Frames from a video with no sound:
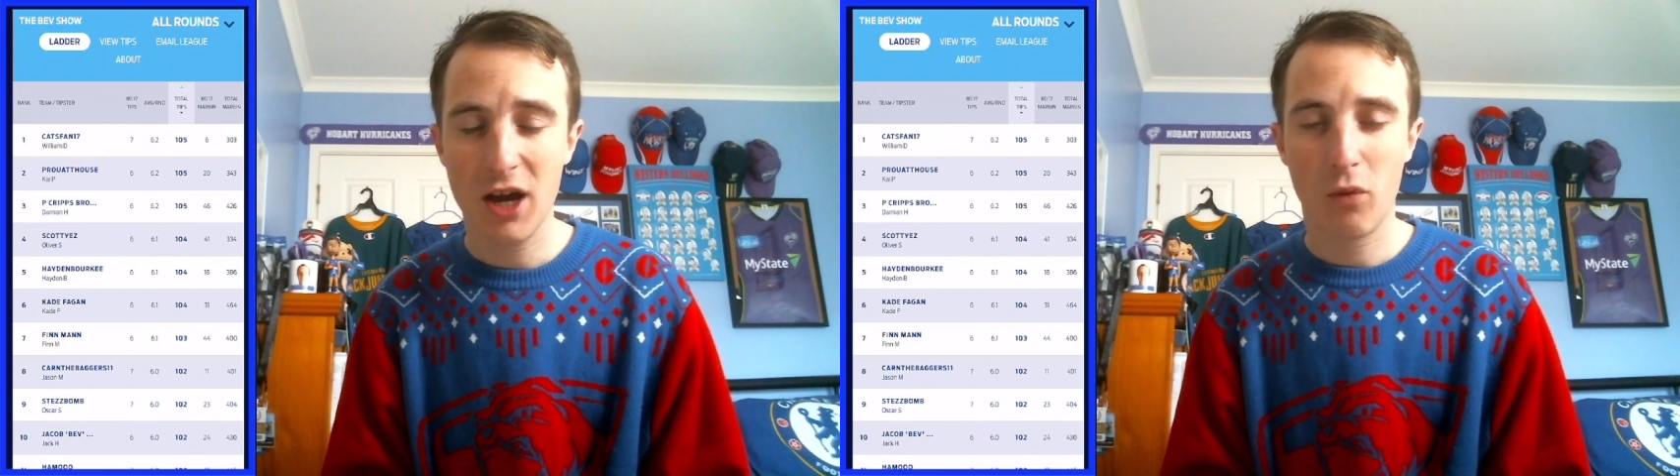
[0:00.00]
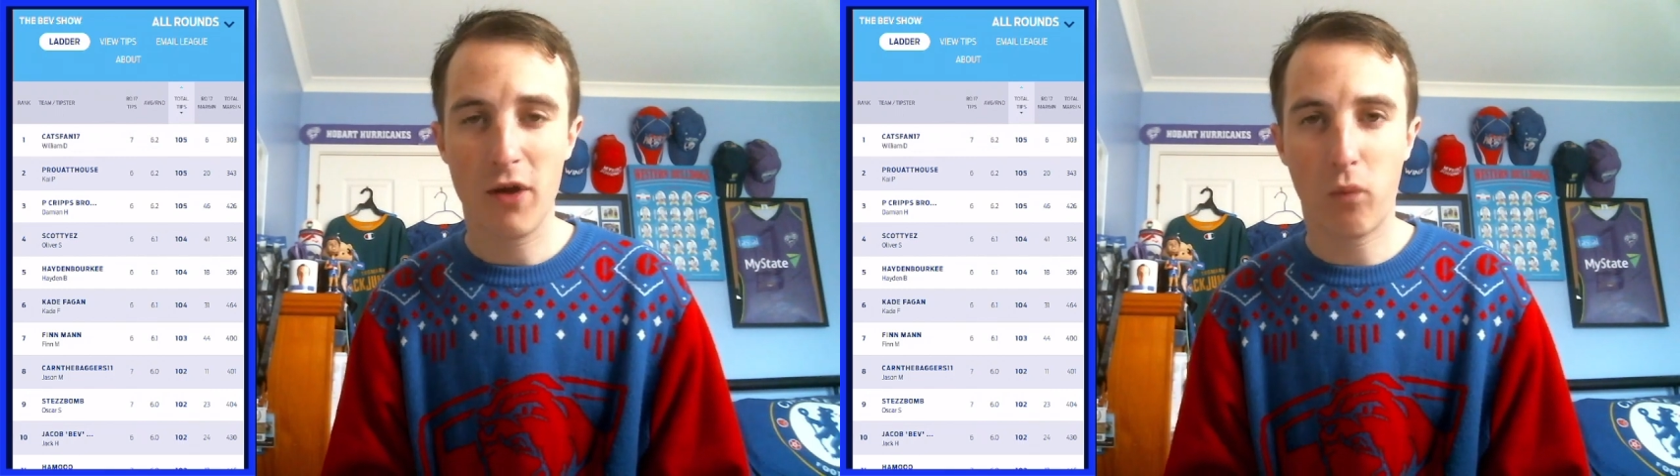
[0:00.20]

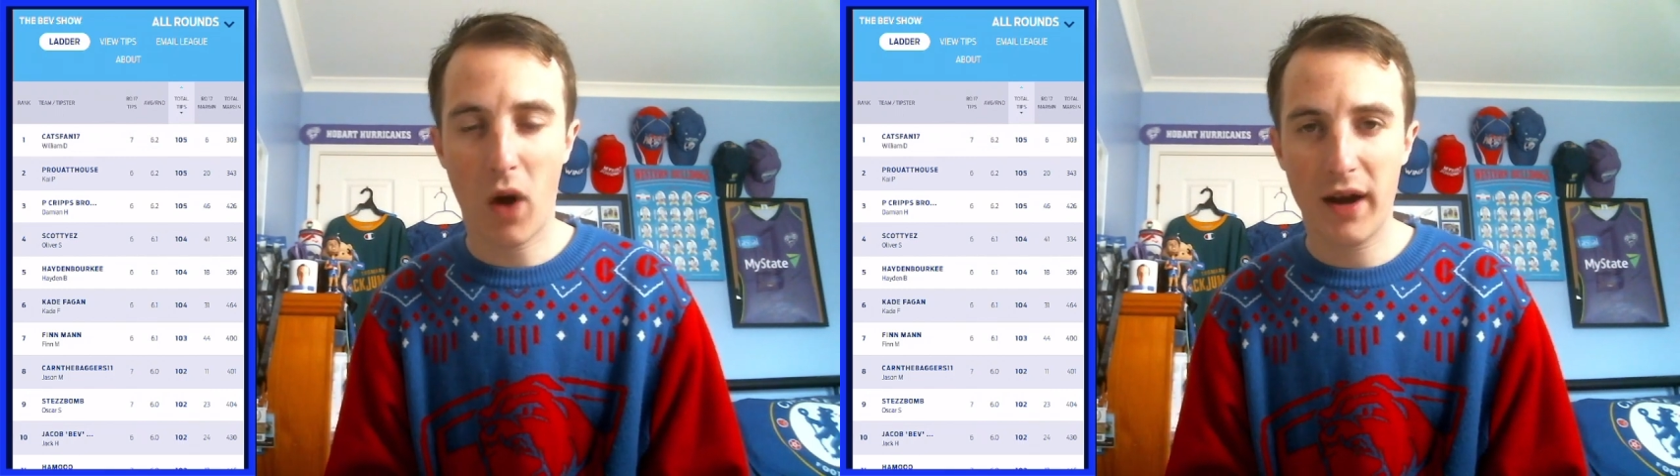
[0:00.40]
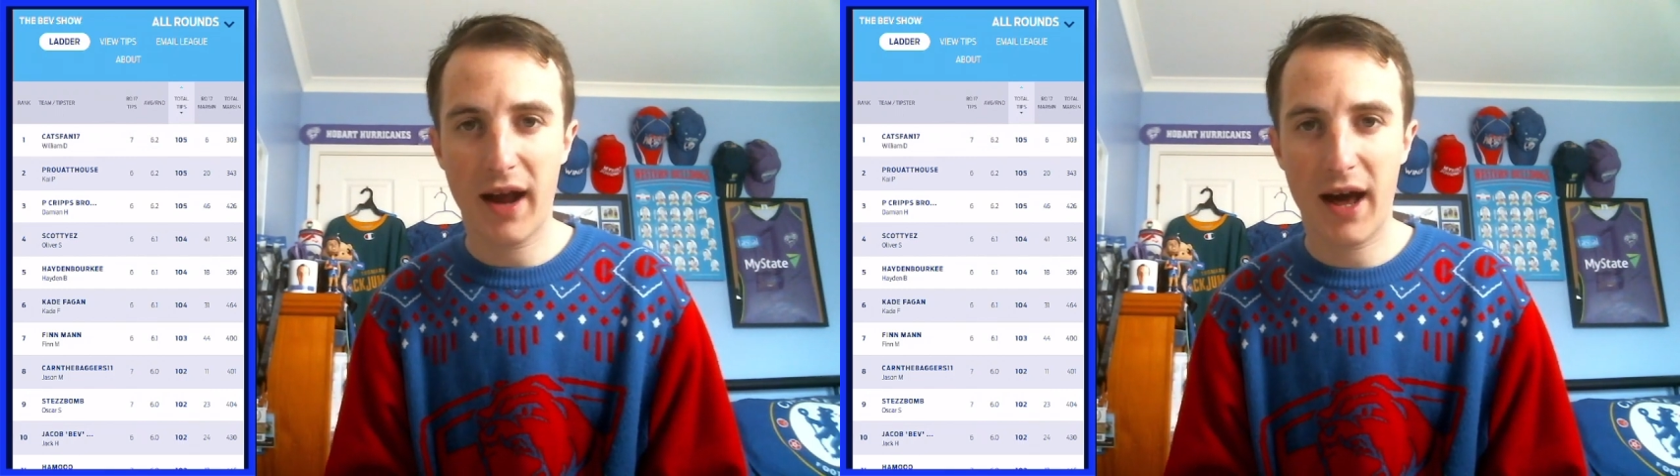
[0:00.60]
with
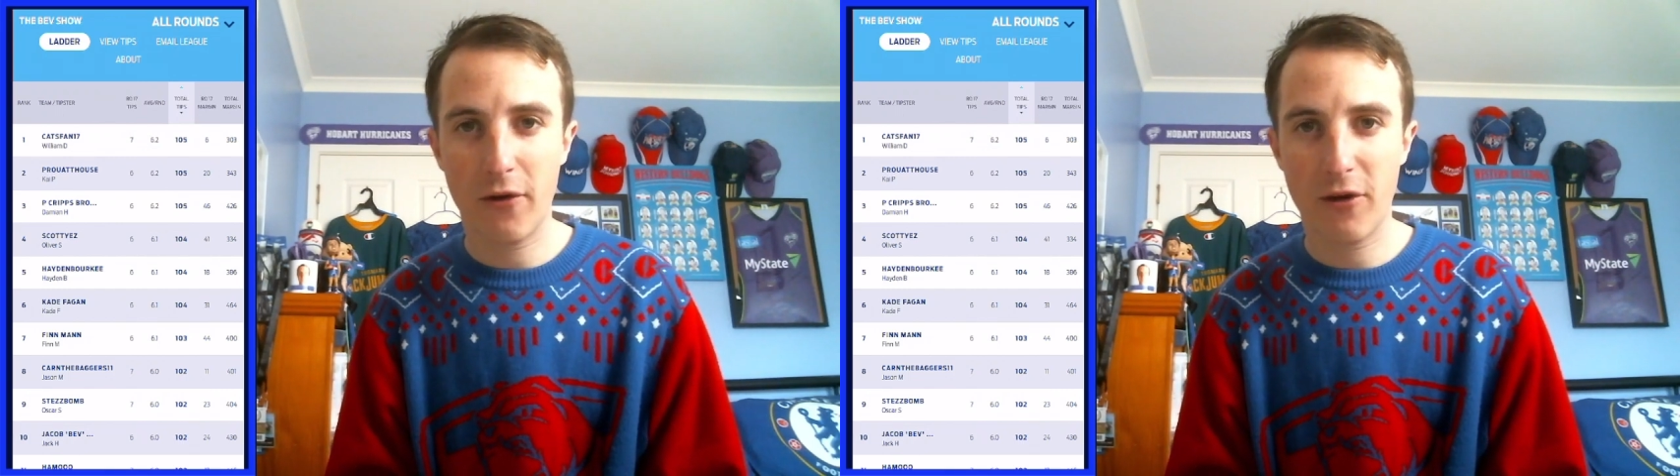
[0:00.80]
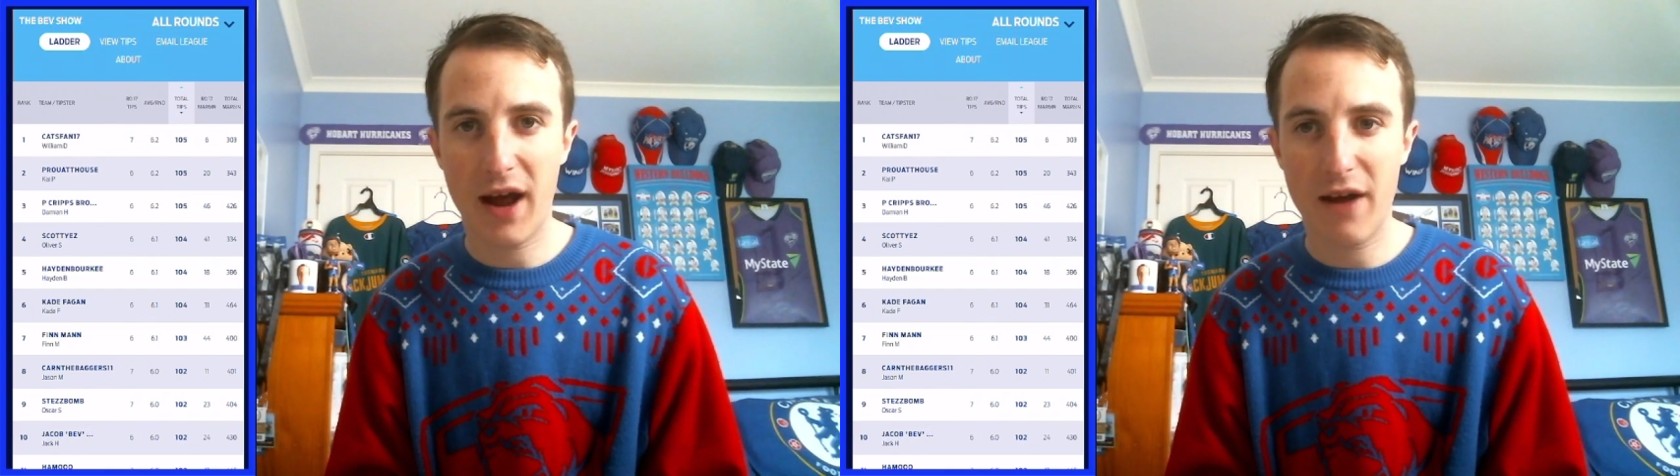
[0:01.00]

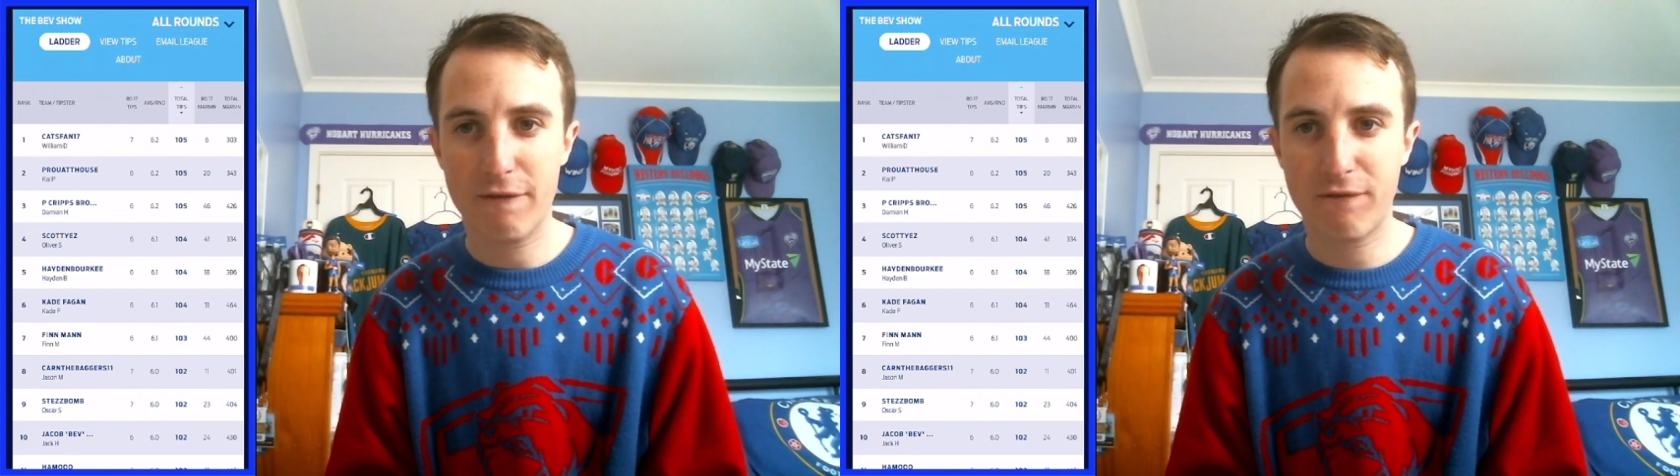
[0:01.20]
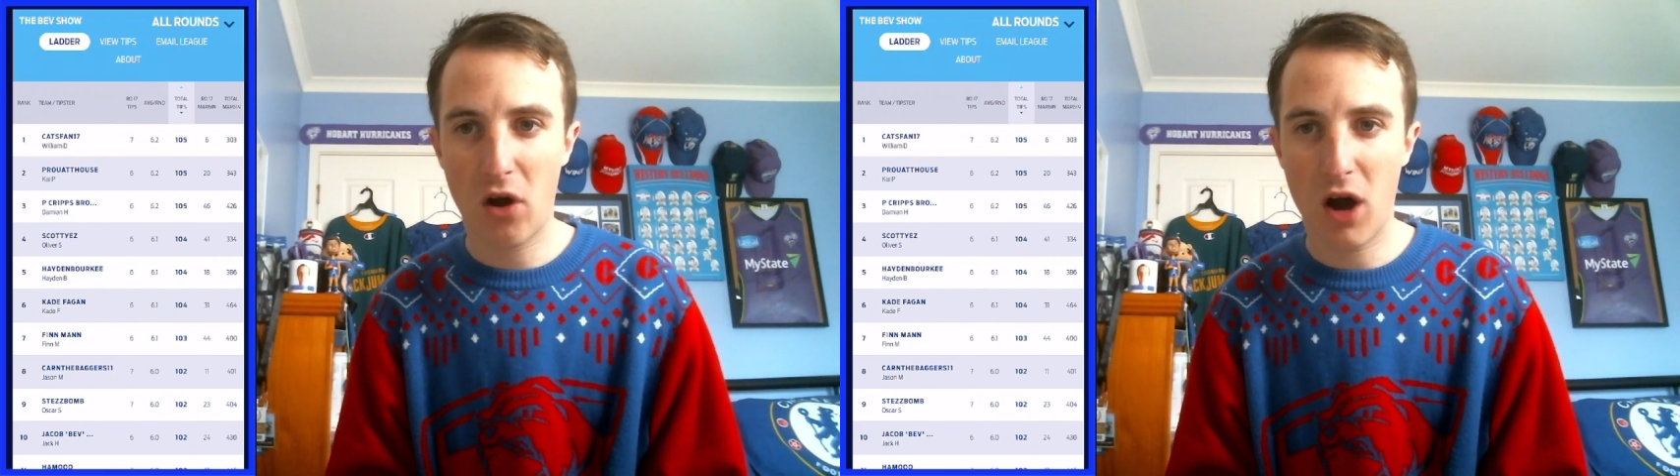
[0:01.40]

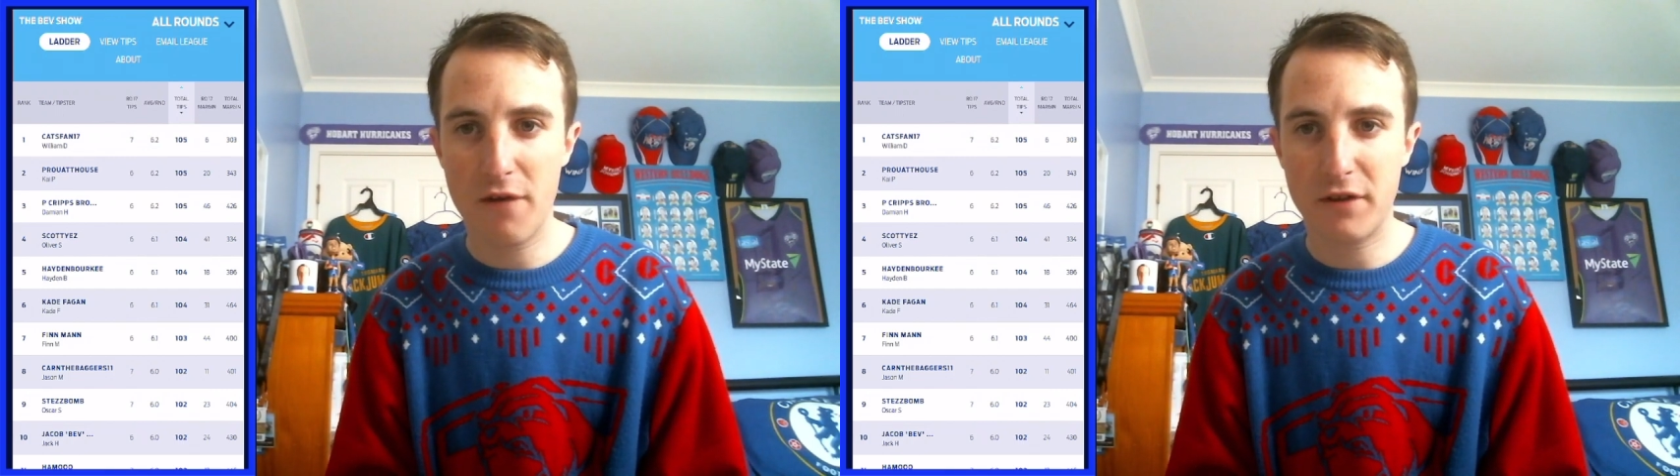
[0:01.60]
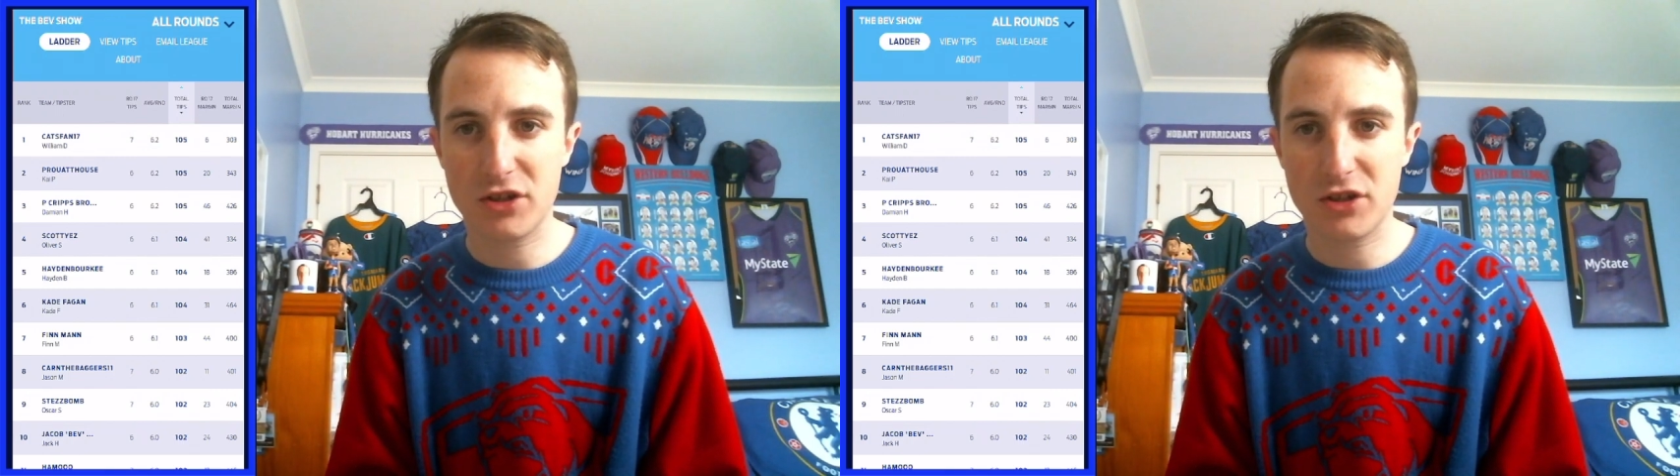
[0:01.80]
105